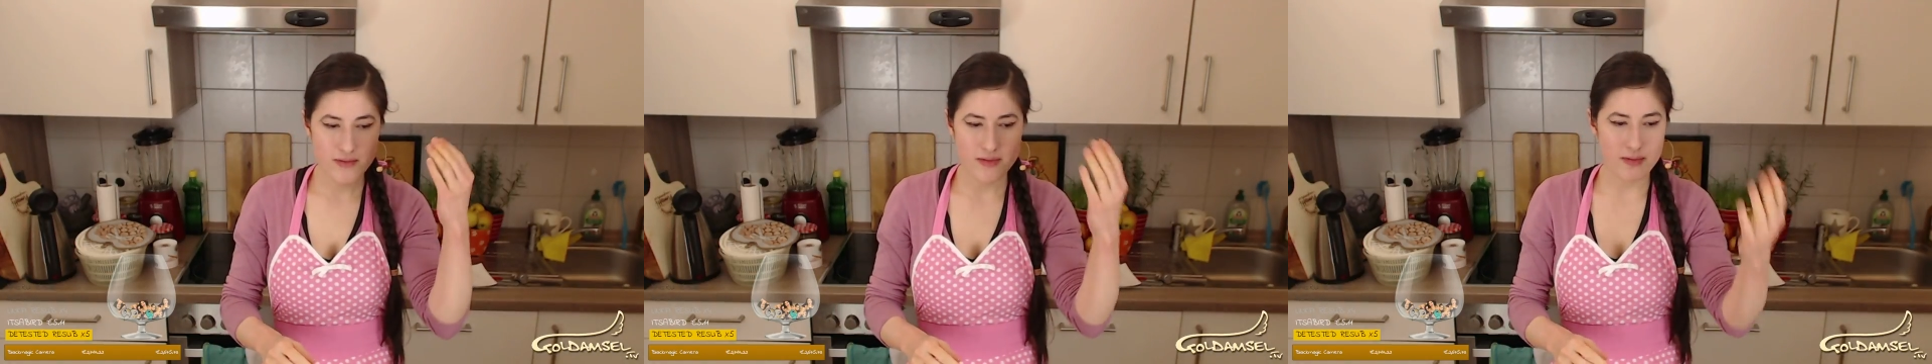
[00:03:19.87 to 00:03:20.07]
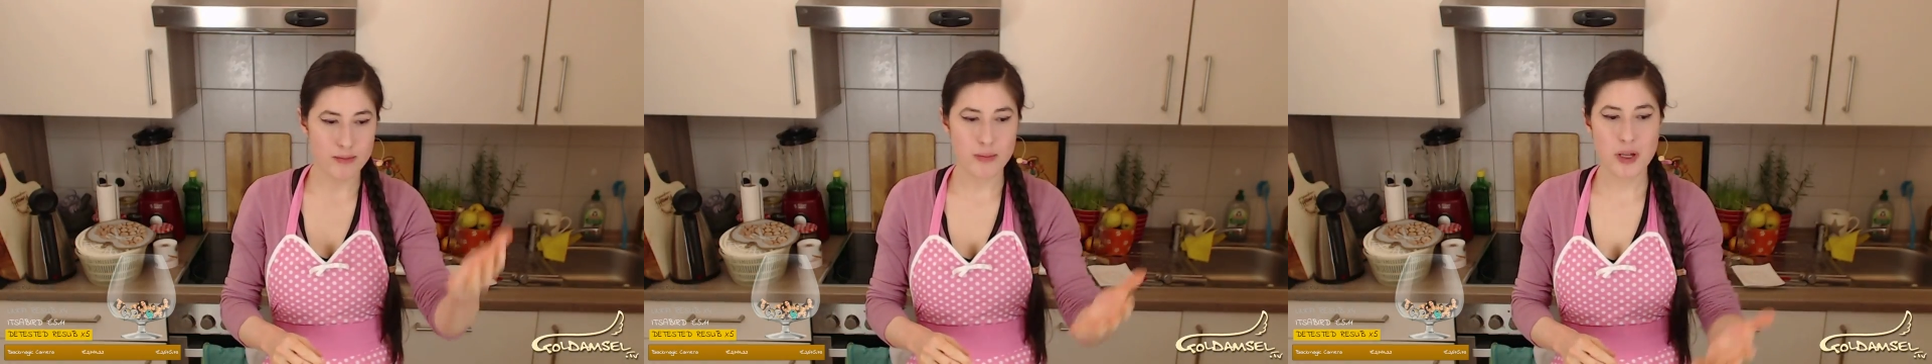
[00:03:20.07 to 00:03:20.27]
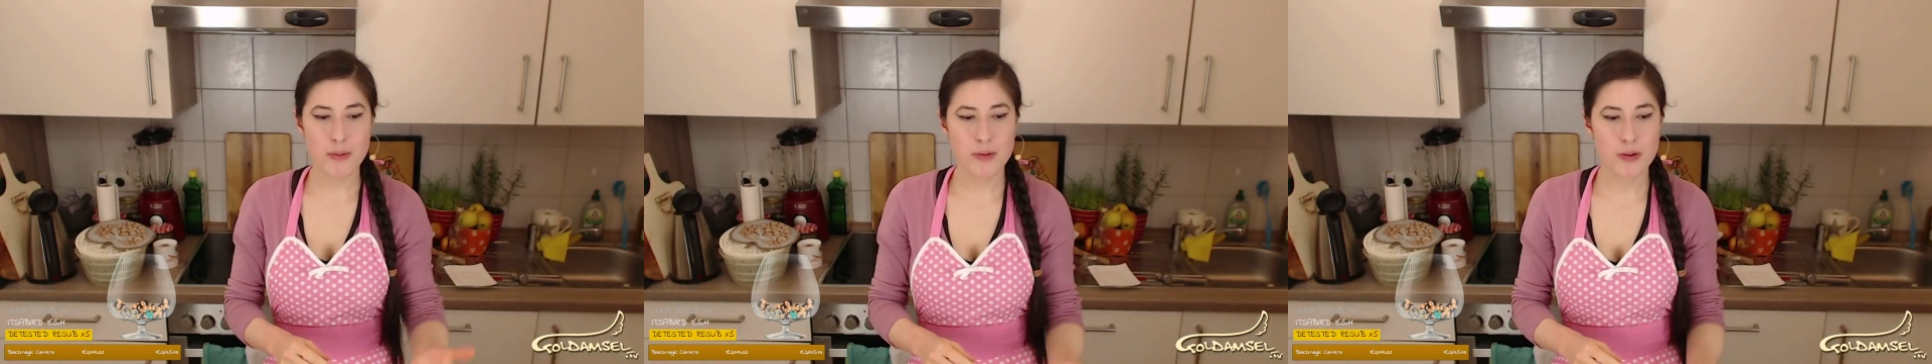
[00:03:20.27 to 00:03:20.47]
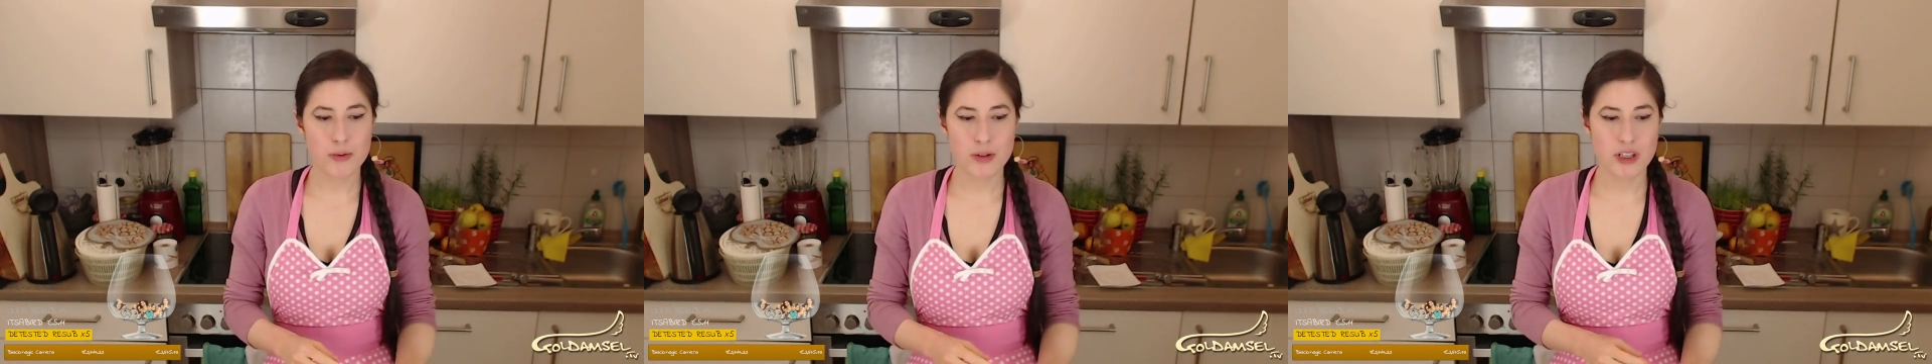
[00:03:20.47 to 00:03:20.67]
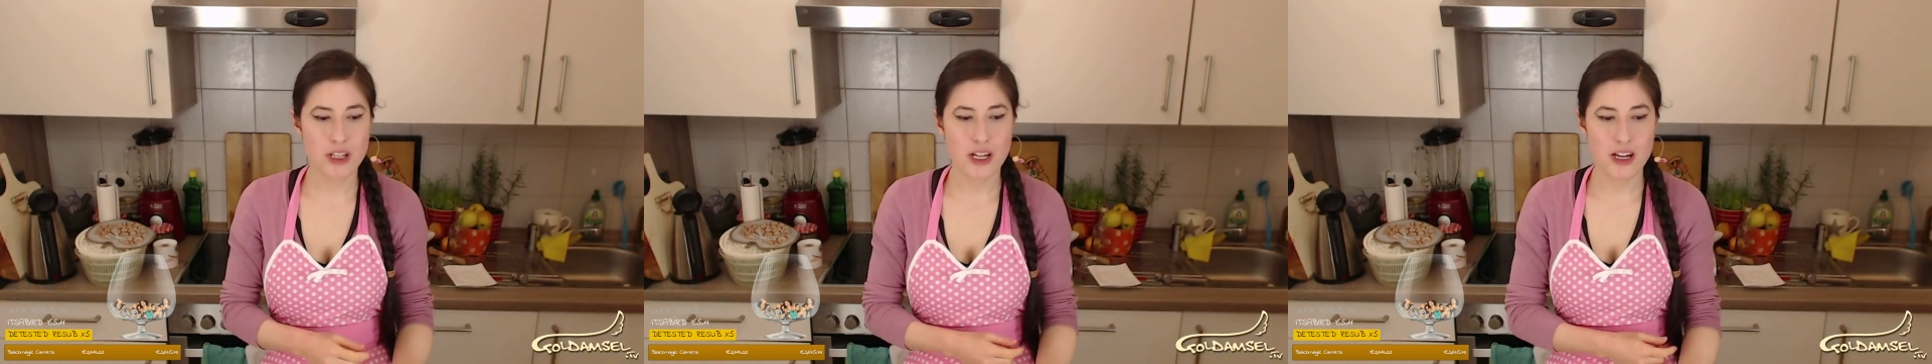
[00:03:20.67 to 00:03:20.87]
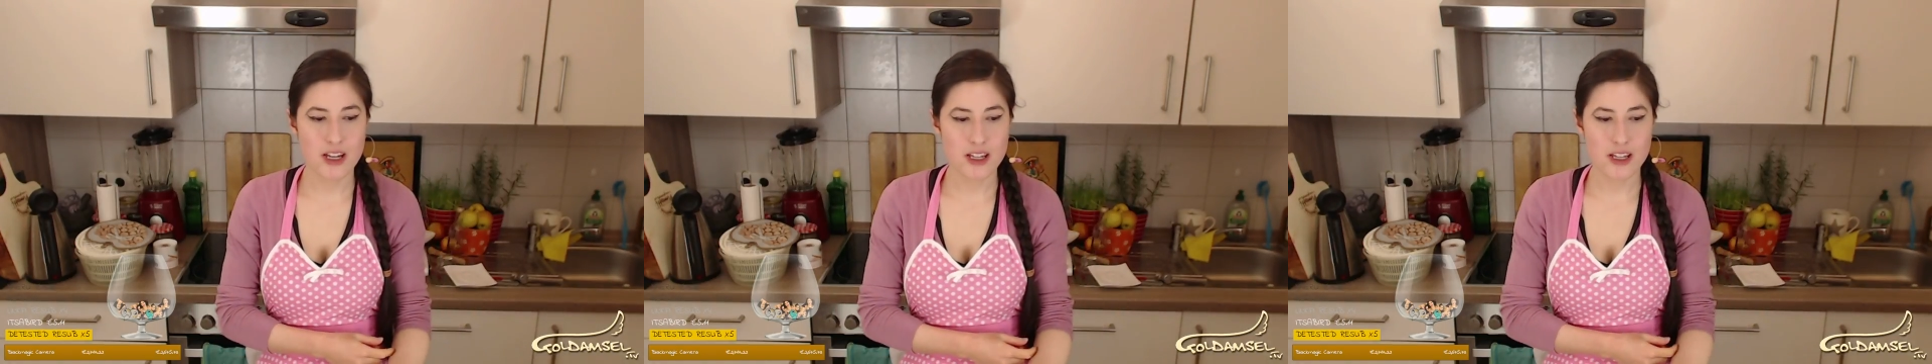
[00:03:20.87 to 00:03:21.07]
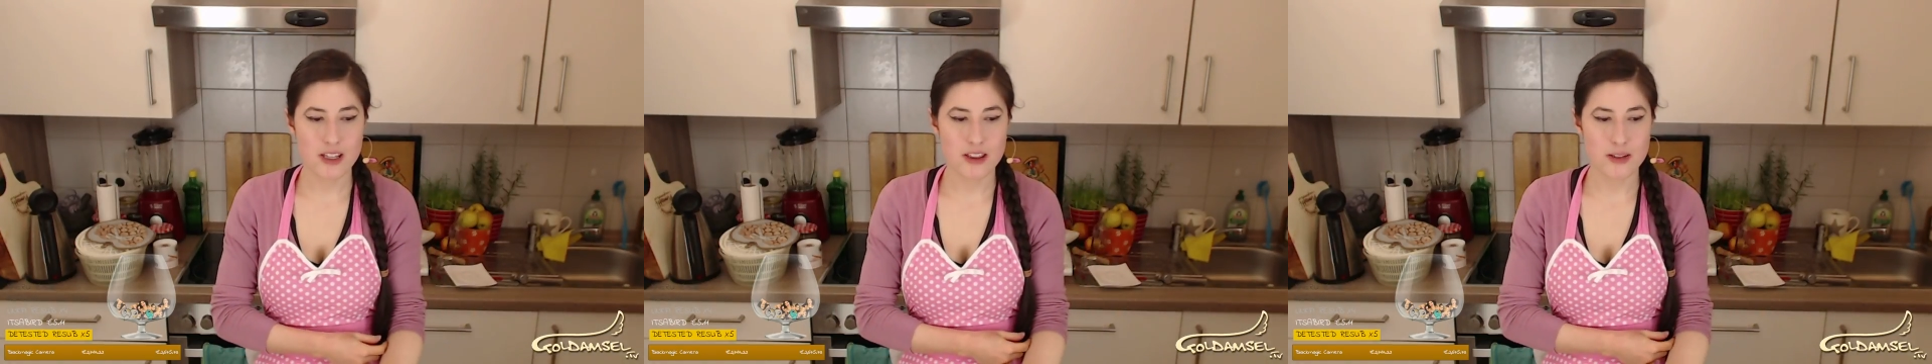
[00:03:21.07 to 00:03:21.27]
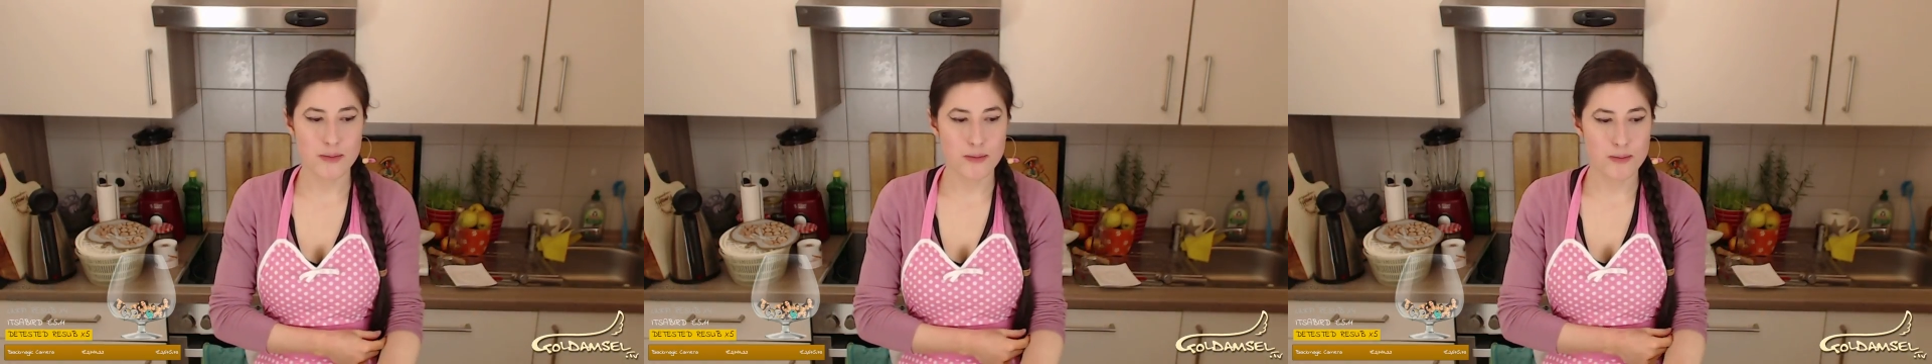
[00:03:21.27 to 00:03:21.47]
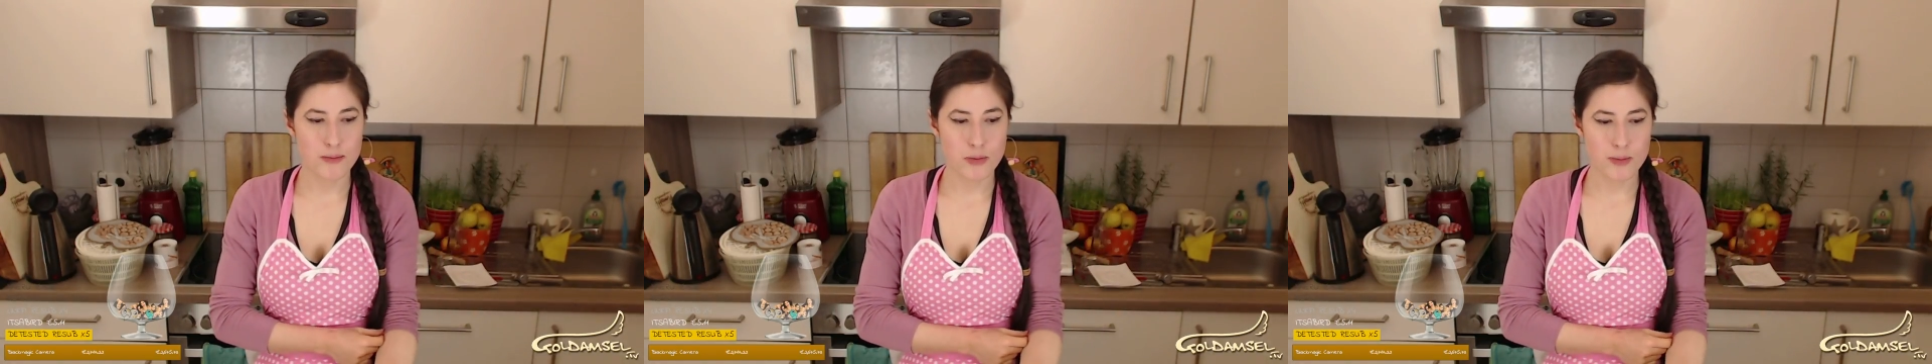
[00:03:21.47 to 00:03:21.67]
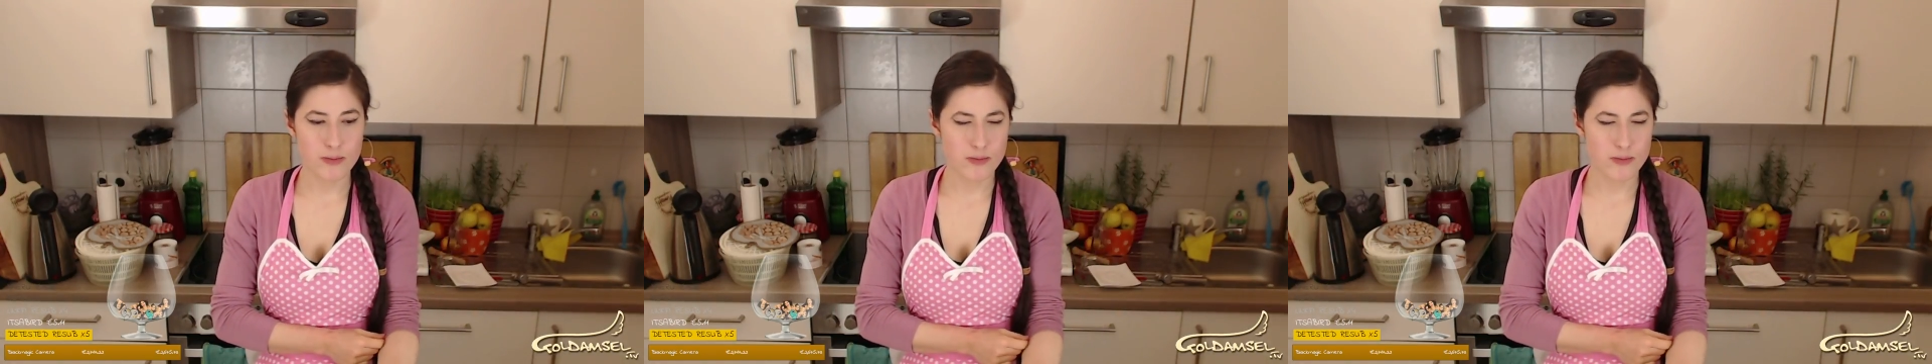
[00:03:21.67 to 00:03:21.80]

people were lying at the